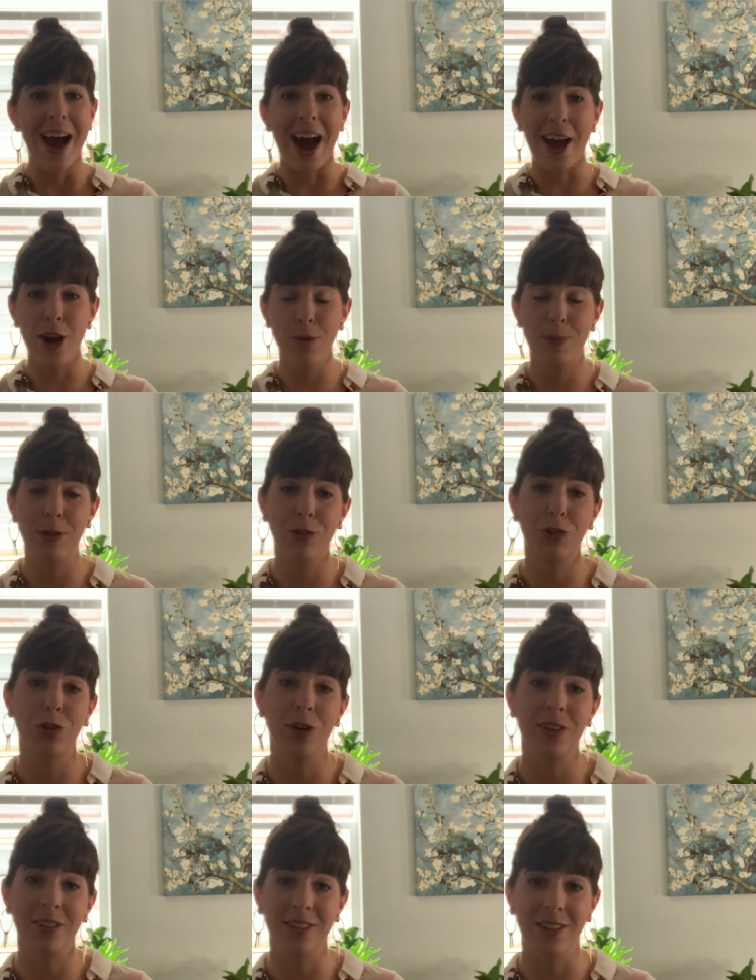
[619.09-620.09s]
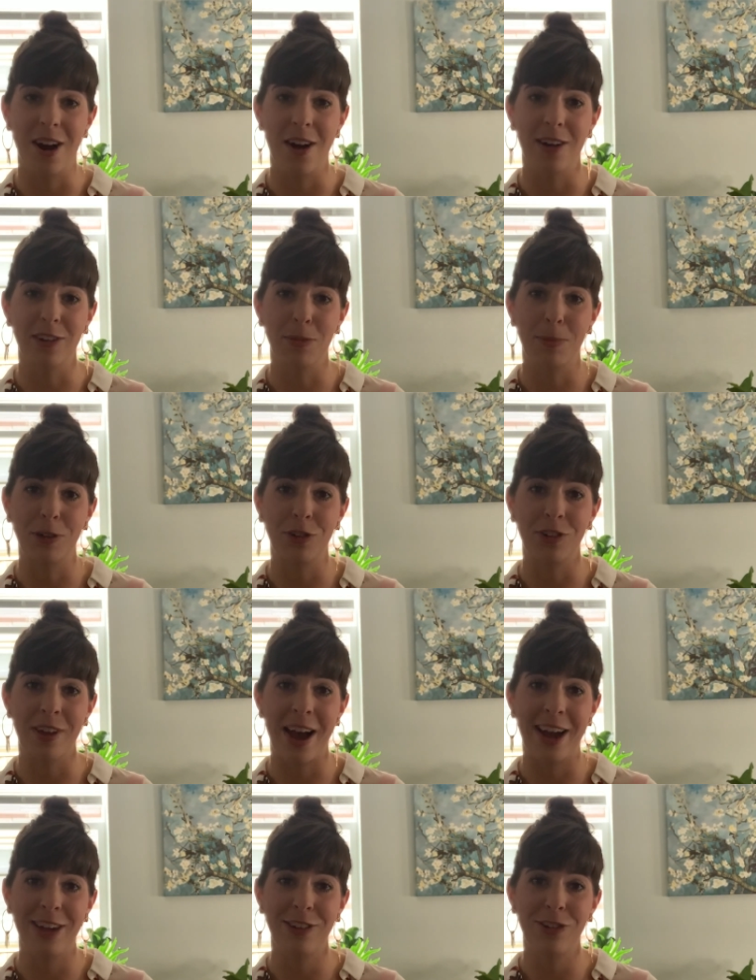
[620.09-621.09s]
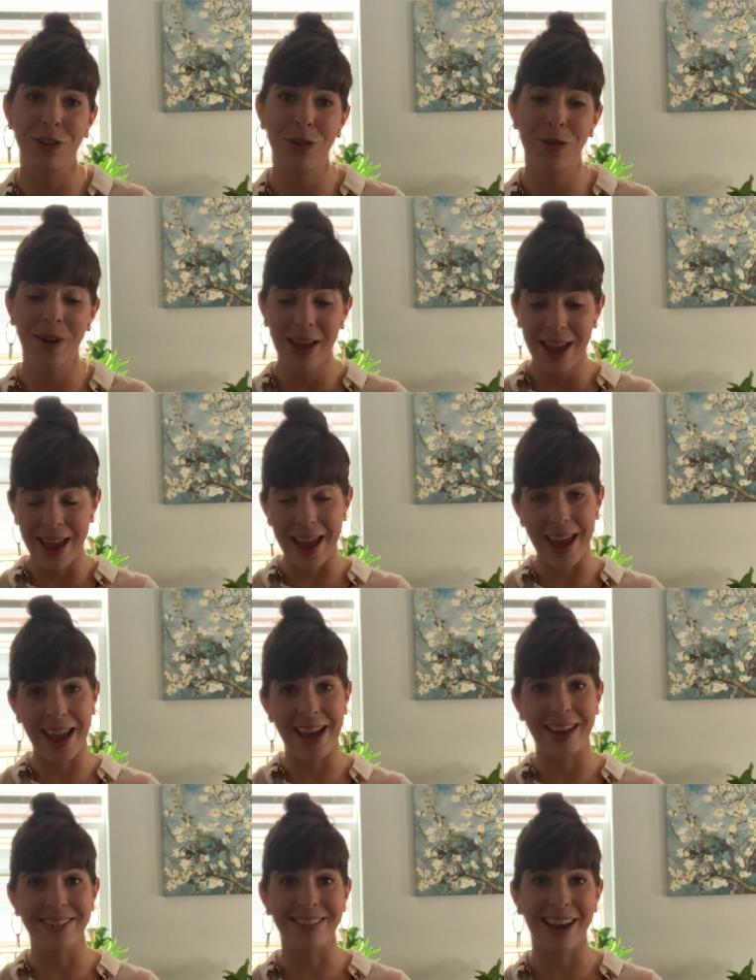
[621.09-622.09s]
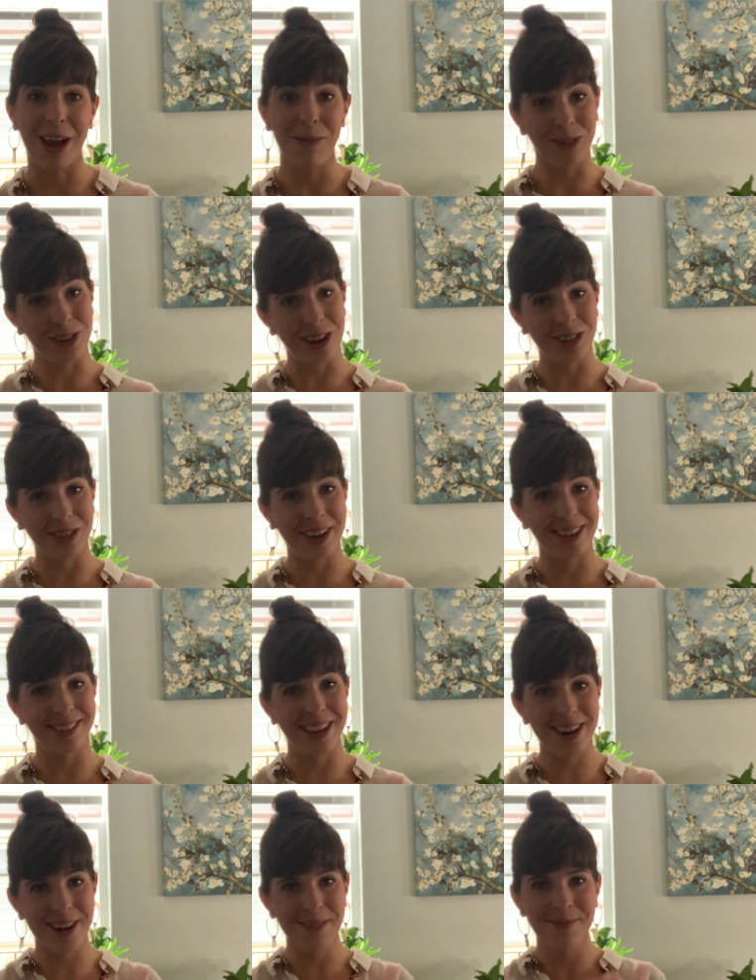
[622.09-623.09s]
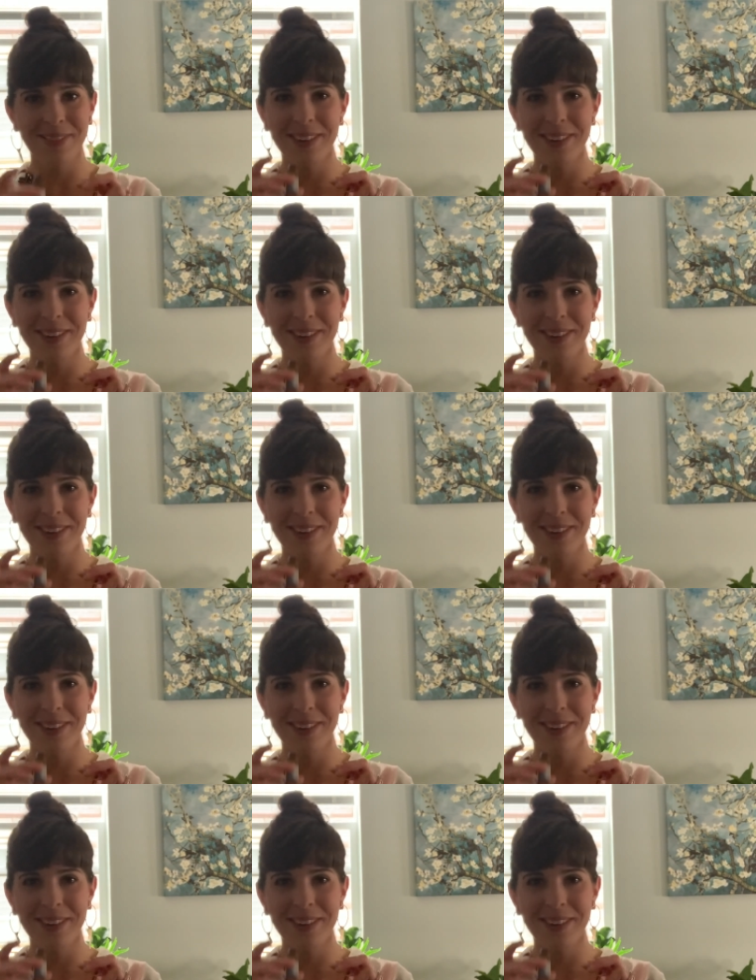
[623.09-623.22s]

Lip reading: I hope you enjoy the cigar as much as I do, and I will talk to you guys later.